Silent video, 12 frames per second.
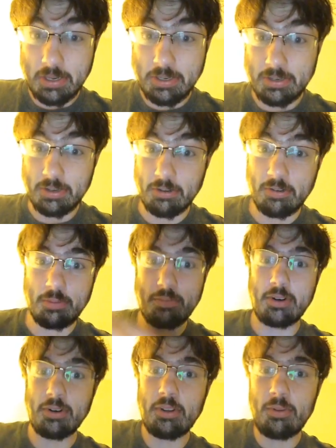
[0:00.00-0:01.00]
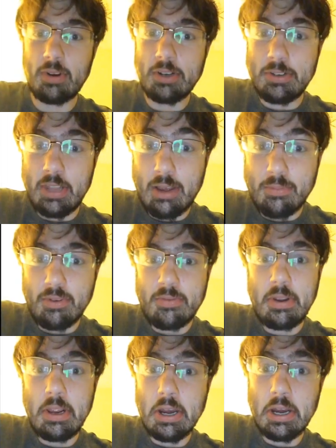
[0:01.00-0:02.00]
So I'm currently watching that
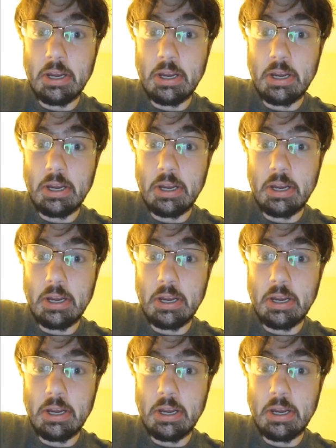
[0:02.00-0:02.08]
movie,